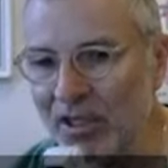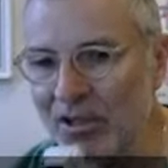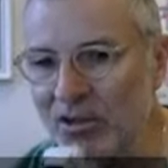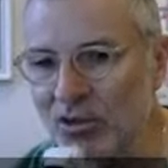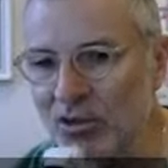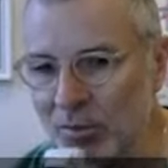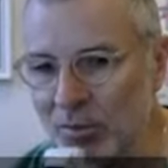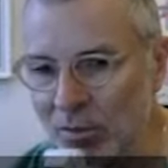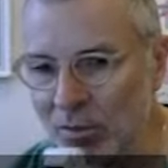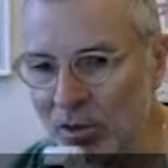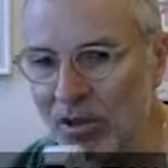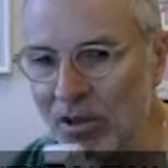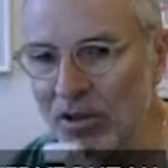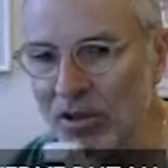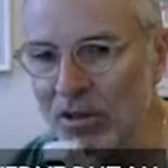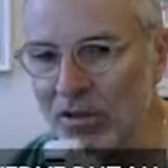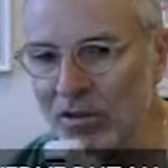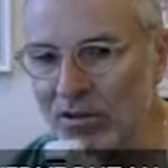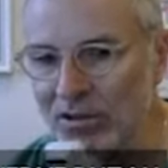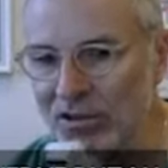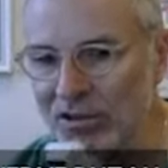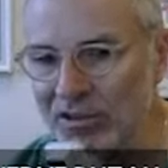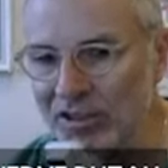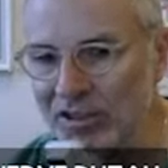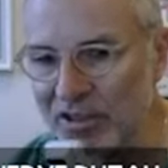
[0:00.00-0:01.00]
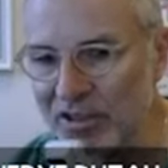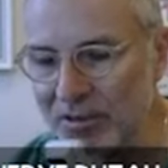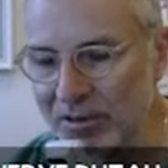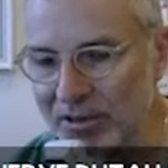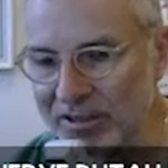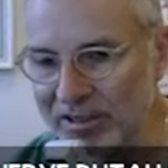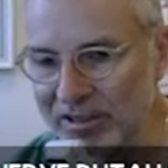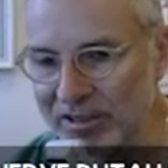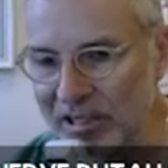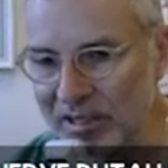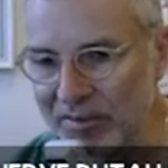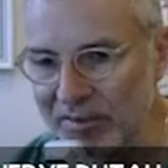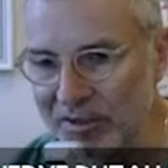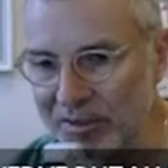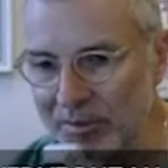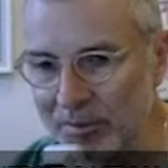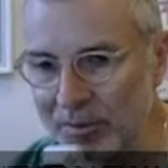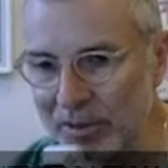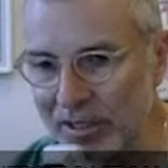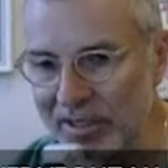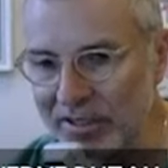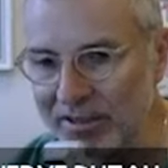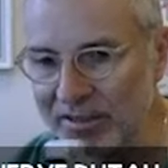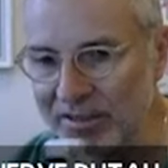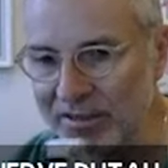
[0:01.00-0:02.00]
The more the stent is left in
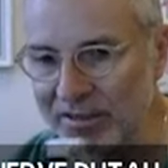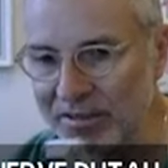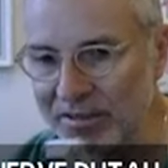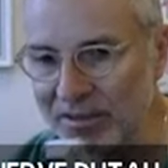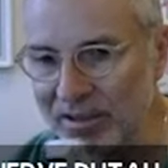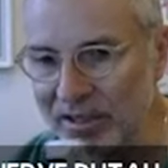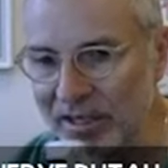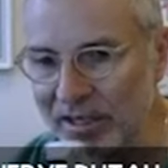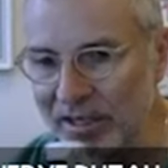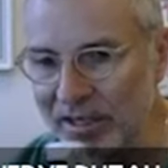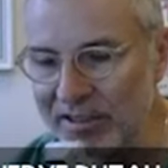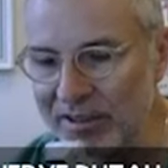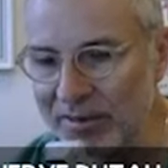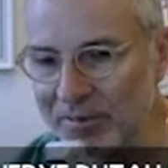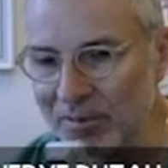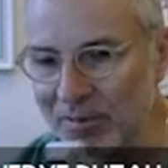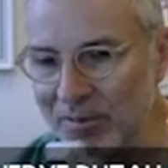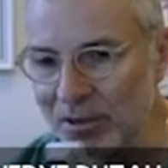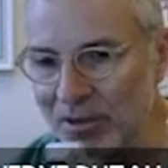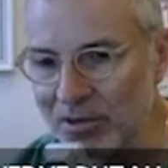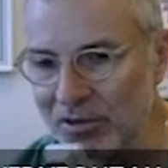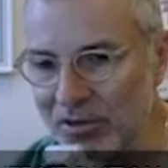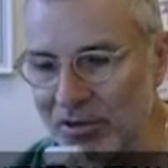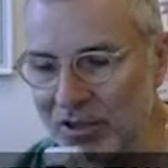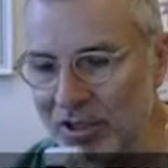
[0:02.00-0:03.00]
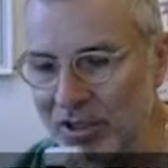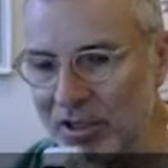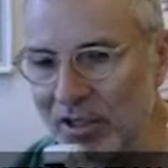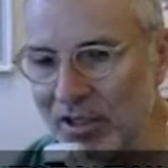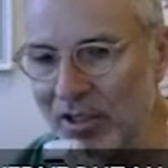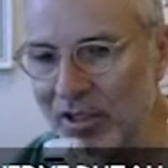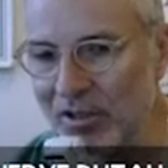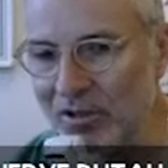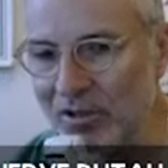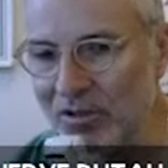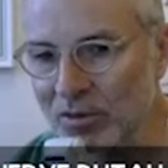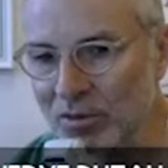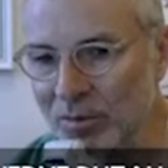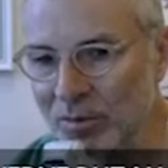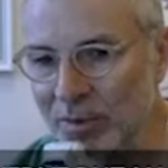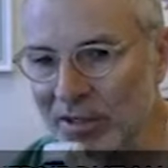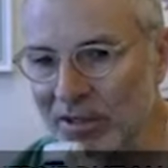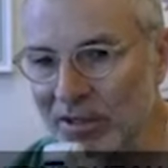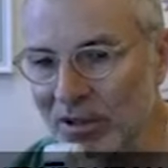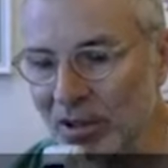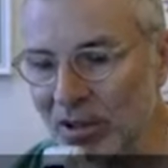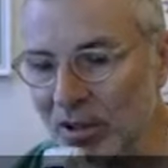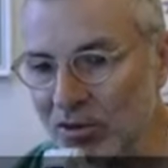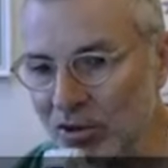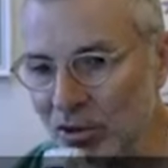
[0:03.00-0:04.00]
place, 18 months, the
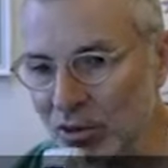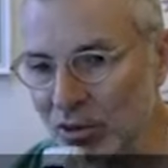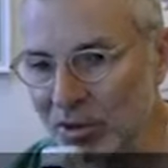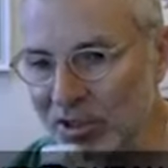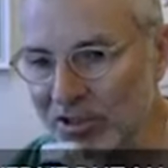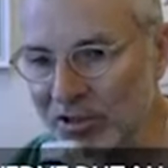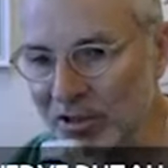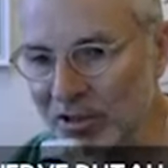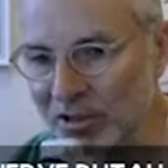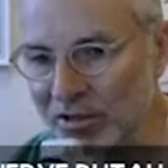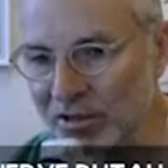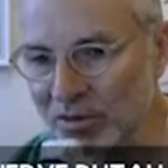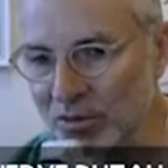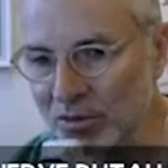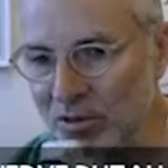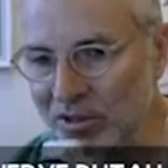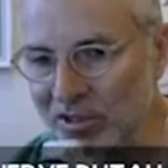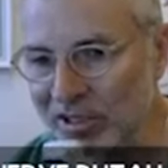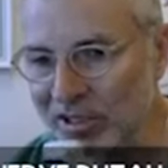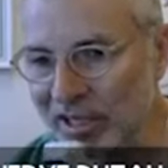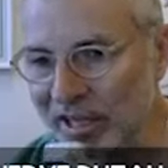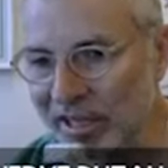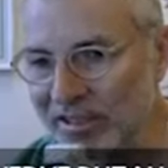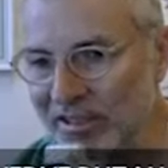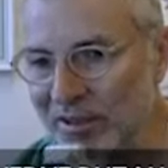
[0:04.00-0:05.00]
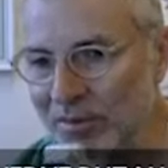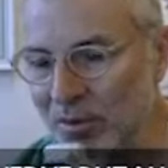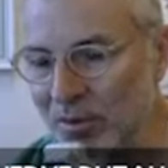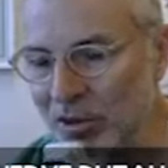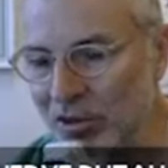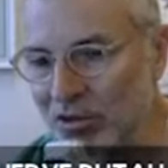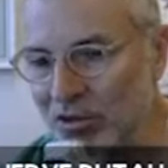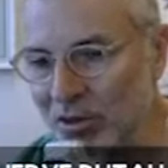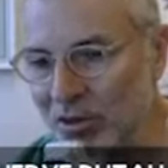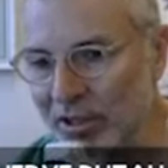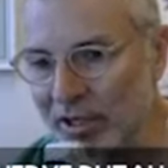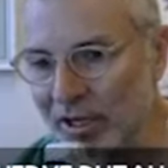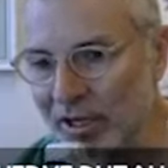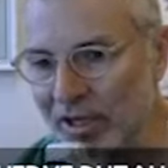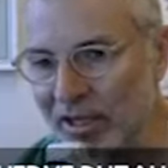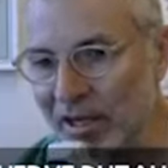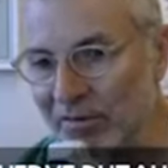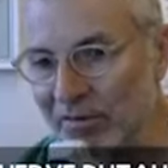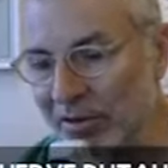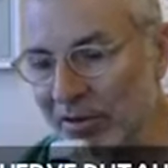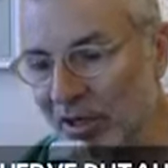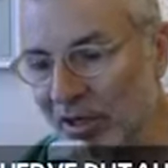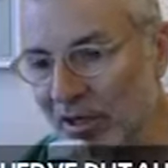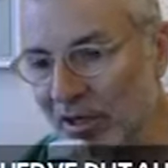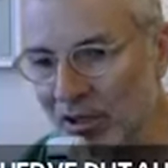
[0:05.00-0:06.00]
better are the results. So with 18 months, you can
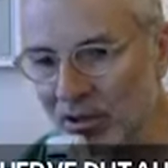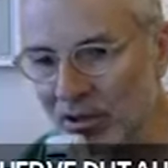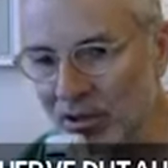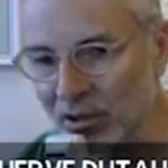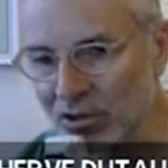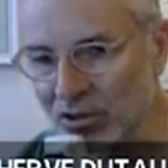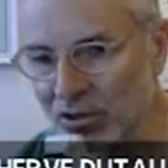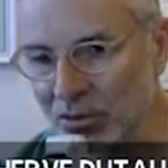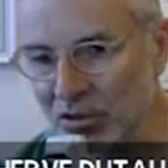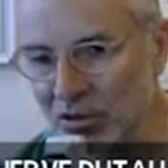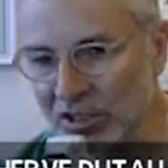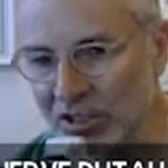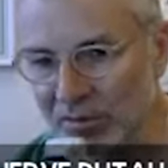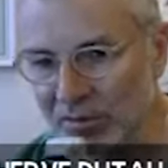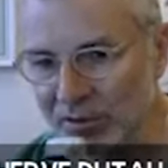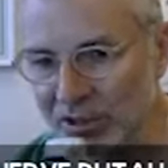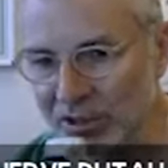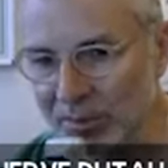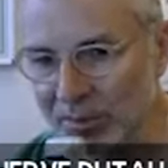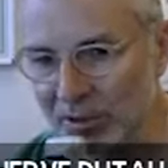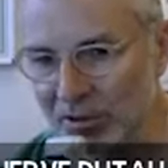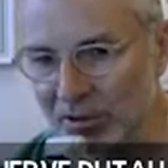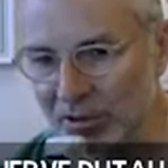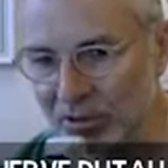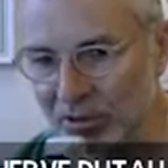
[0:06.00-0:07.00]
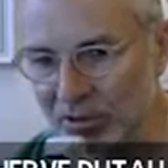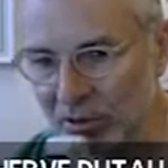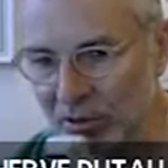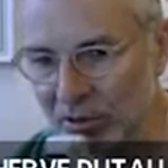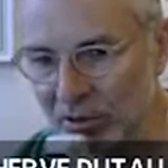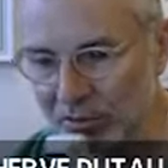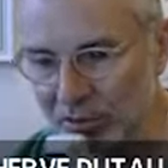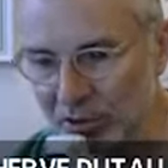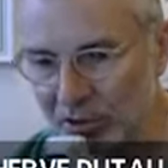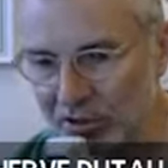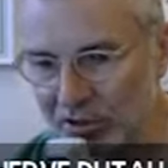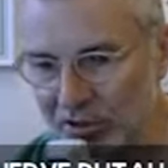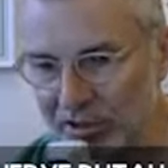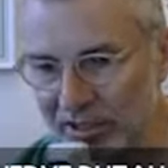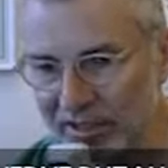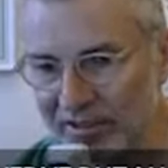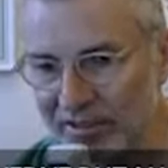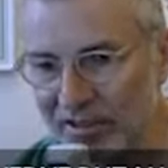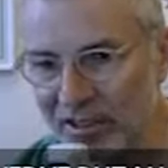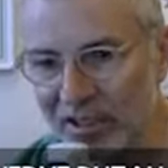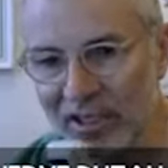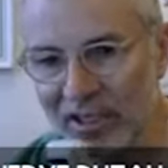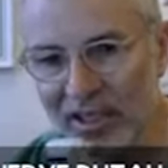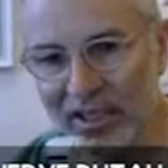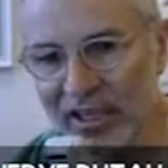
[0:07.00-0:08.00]
have close to 70% of
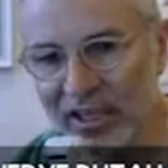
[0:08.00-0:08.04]
success.